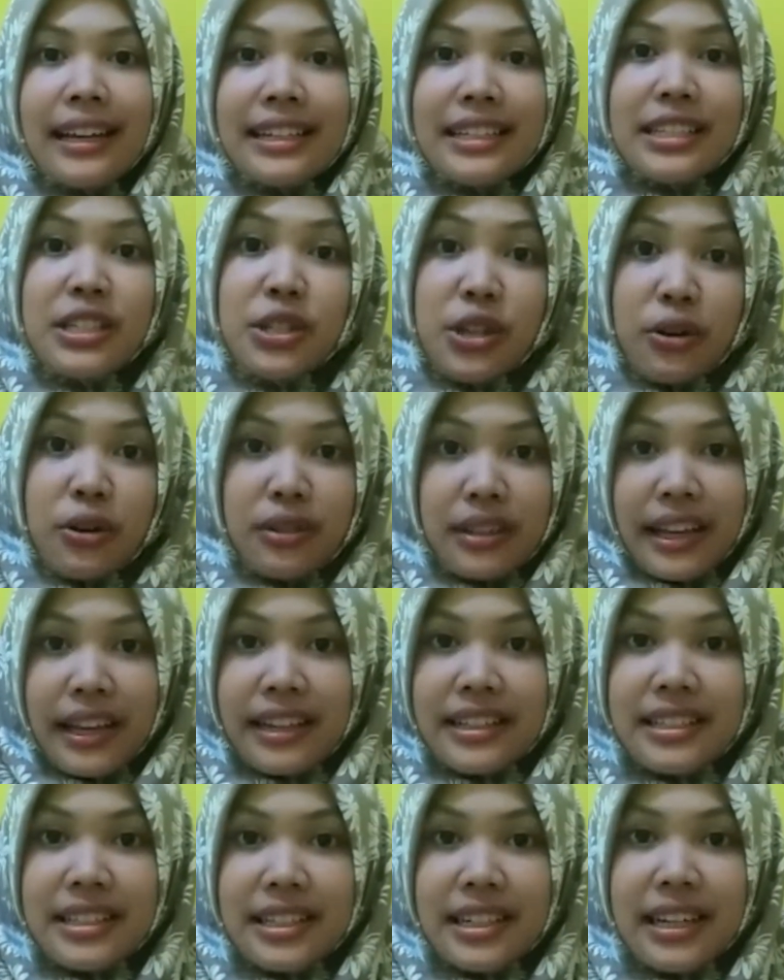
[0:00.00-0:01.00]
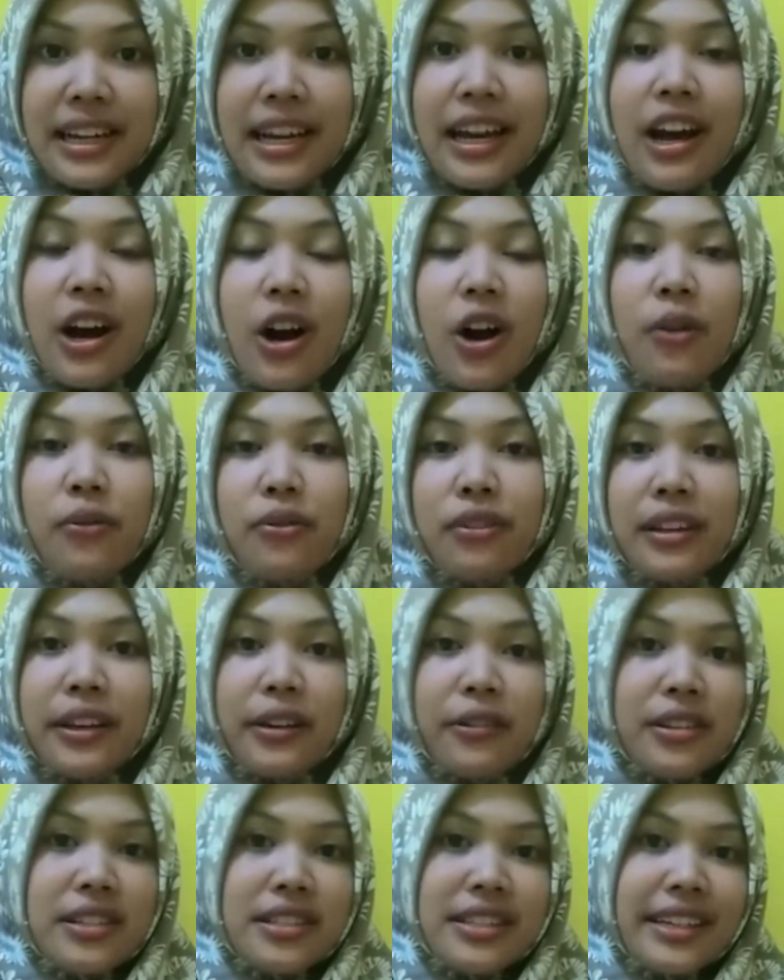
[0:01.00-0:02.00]
This knowledge of
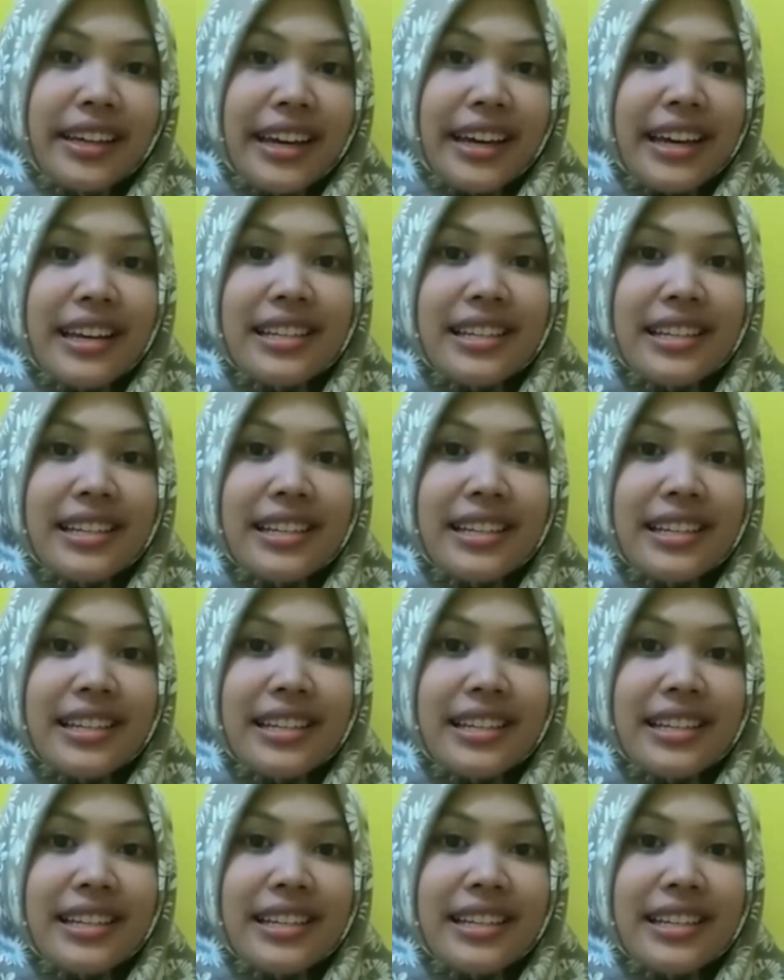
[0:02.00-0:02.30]
linguistics